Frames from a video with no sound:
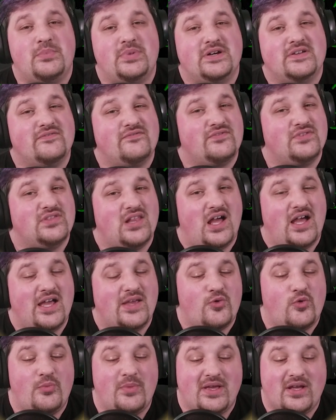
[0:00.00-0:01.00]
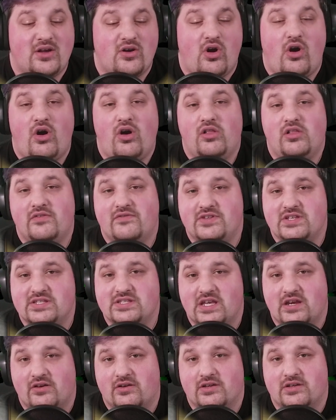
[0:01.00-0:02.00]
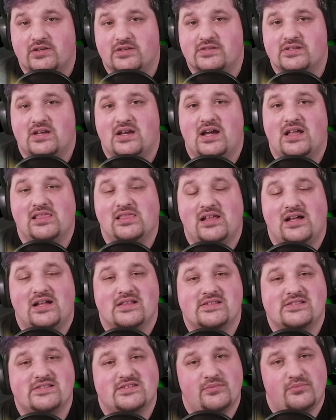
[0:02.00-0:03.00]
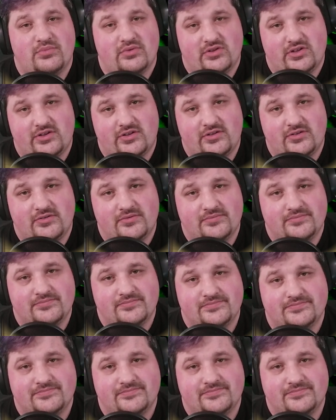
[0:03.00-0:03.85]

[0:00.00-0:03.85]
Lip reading: but flying will make all of these areas a lot simpler.